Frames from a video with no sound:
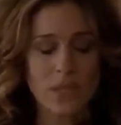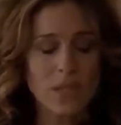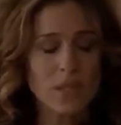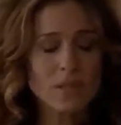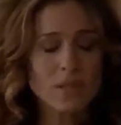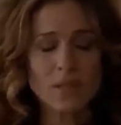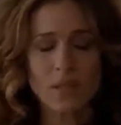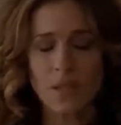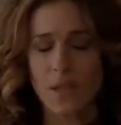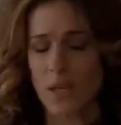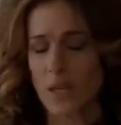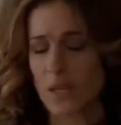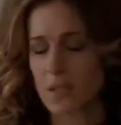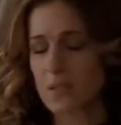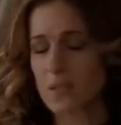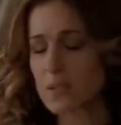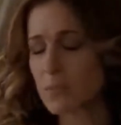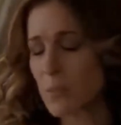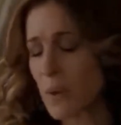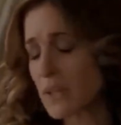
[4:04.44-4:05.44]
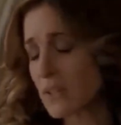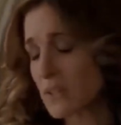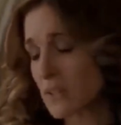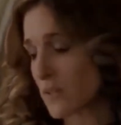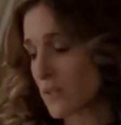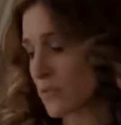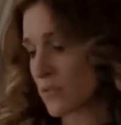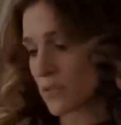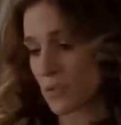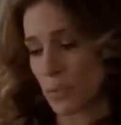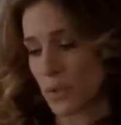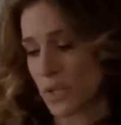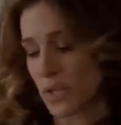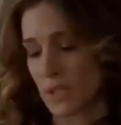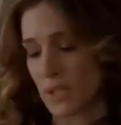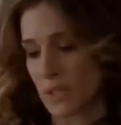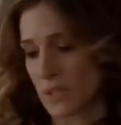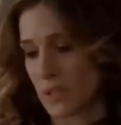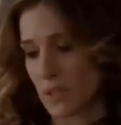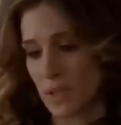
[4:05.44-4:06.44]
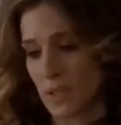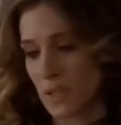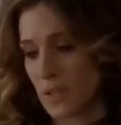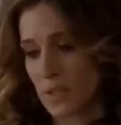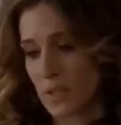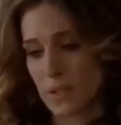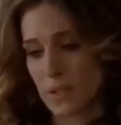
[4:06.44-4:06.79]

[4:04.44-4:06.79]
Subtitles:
this expensive suite, in